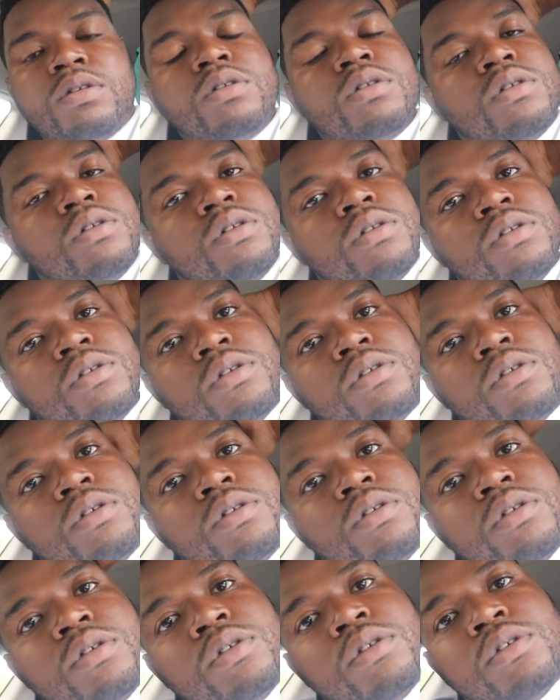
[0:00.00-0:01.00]

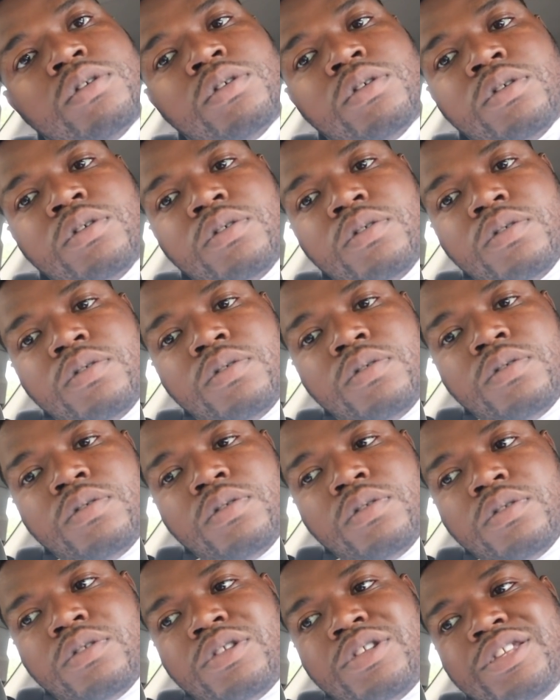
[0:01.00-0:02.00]

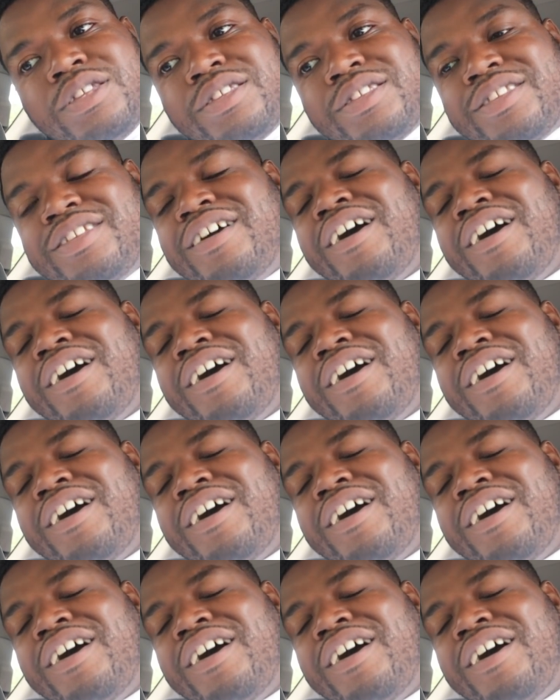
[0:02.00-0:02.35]
The person shown says nothing.